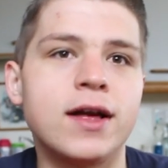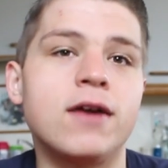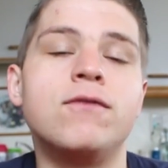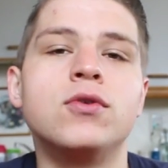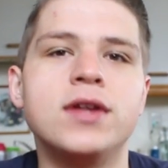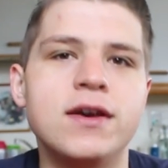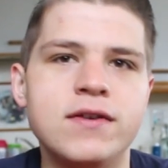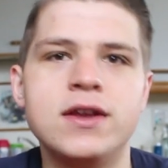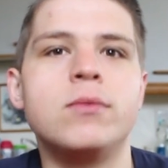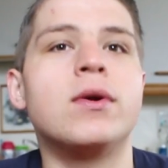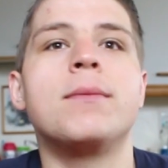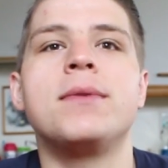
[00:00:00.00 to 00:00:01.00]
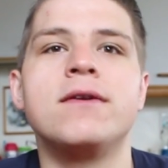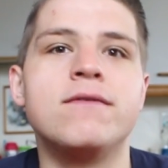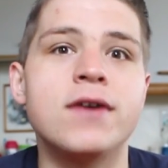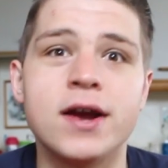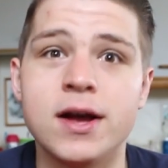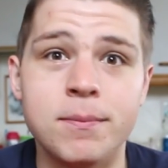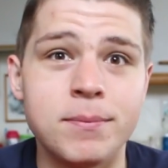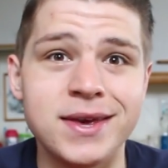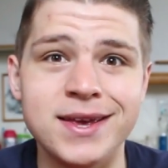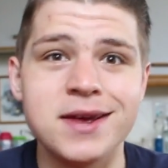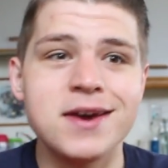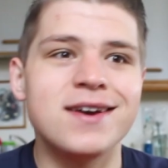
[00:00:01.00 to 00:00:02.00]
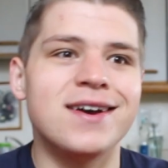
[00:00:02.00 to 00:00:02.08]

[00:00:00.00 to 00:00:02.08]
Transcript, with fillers: like a full day of eating, when I'm being very upbeat,